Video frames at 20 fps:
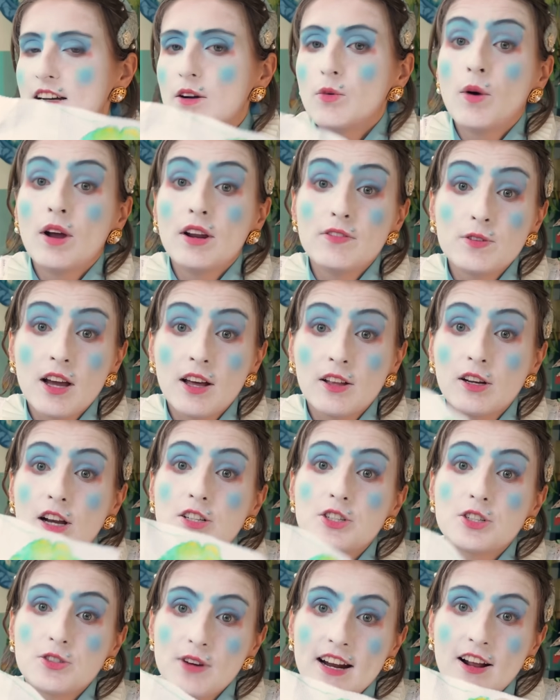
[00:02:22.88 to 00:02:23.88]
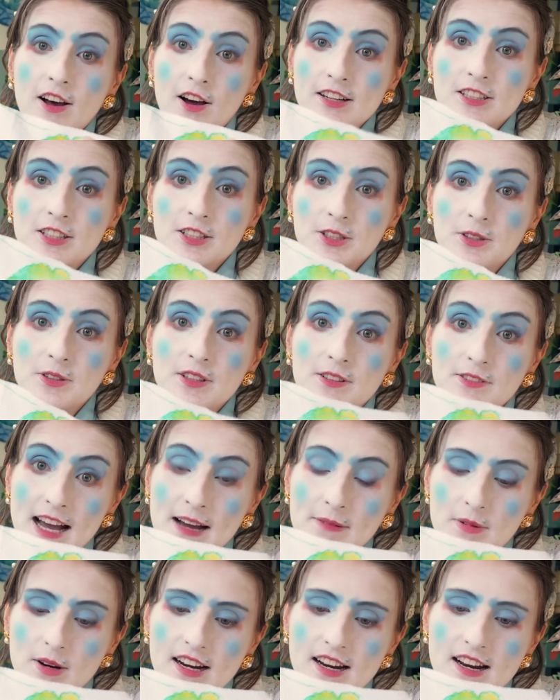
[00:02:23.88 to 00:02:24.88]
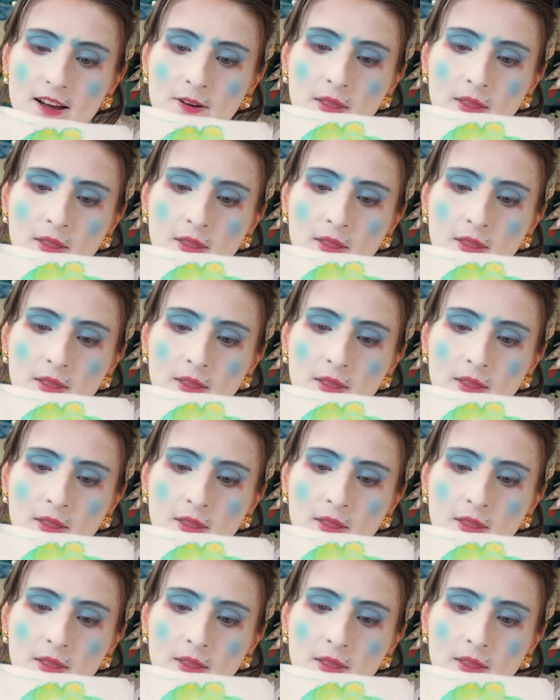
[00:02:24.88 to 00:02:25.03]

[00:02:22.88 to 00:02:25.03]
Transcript: What if you color it straight onto the fabric?